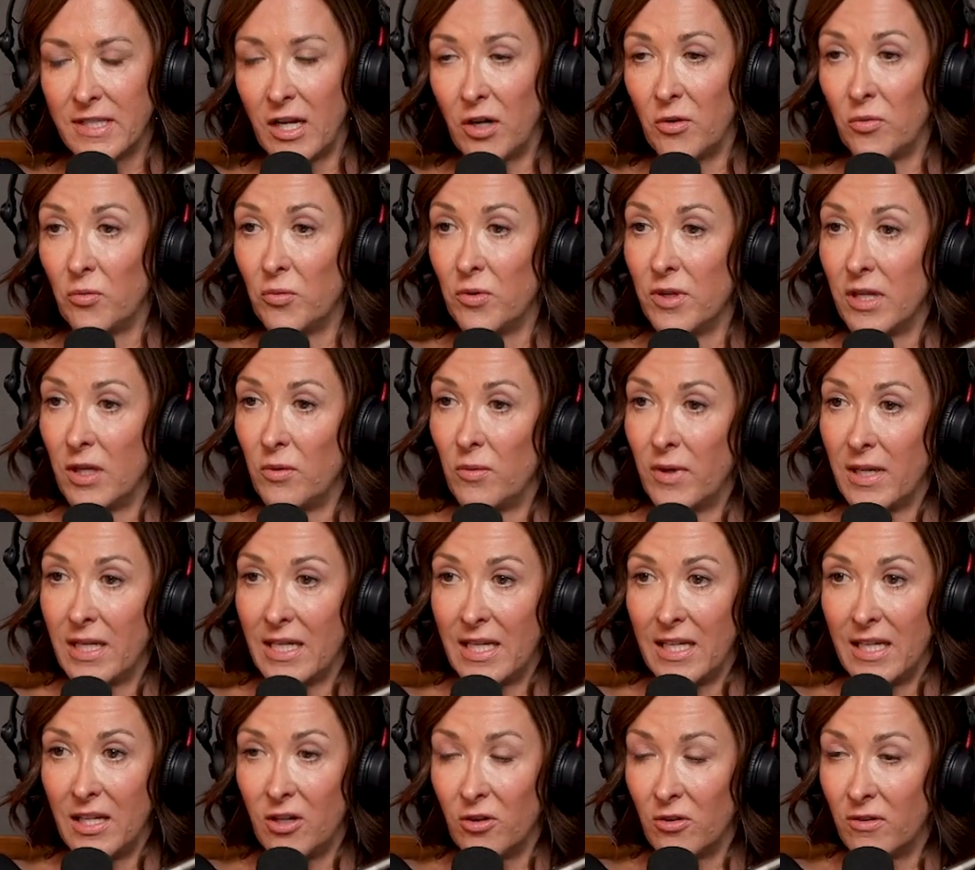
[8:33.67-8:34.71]
I really want to
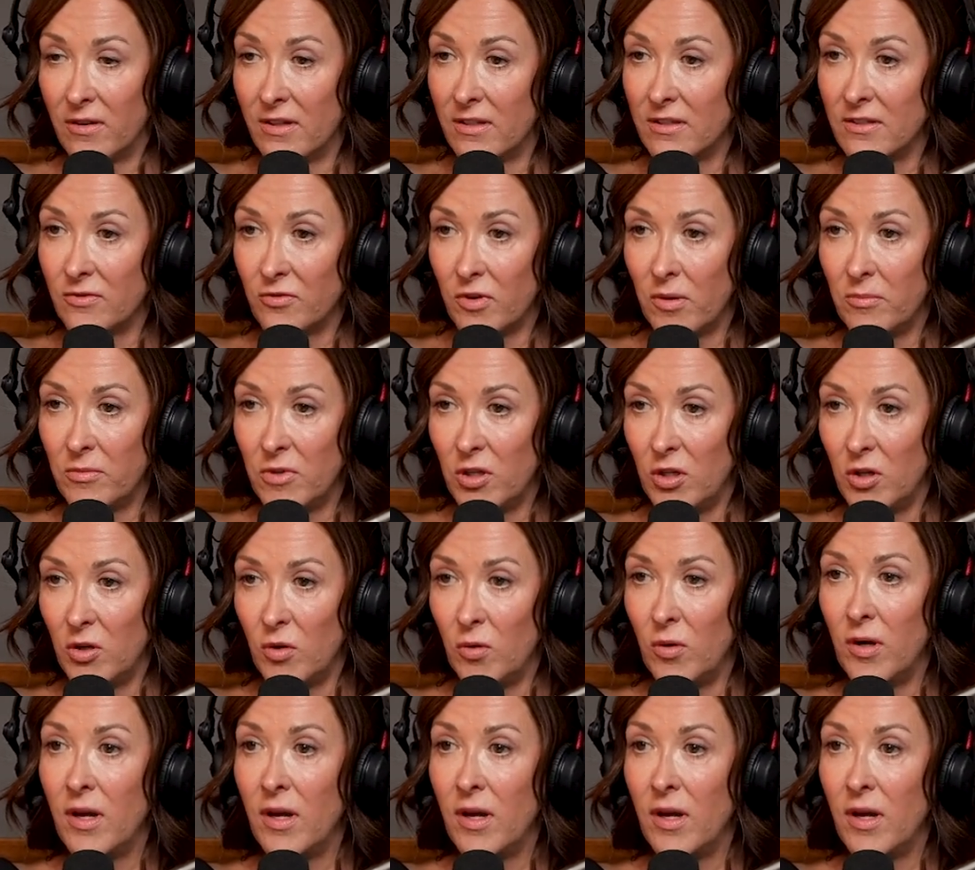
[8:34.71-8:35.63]
hear this from you,